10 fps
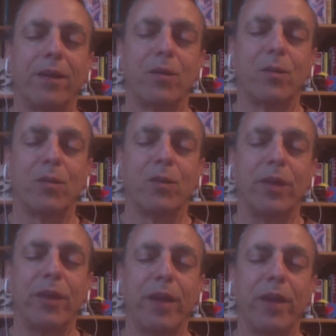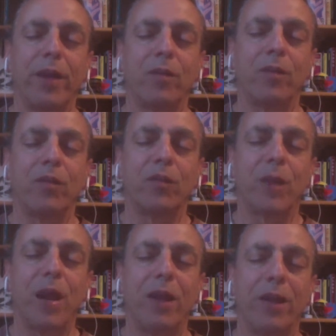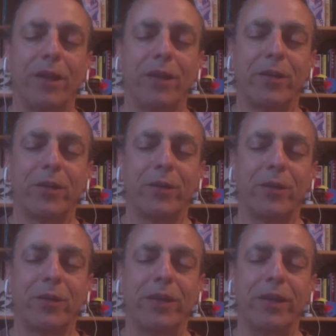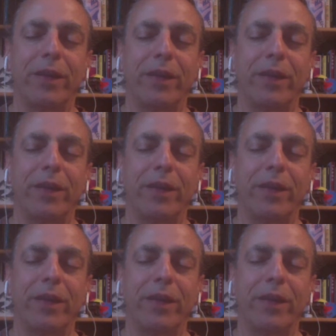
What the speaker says: breathing out, smiling to your teeth.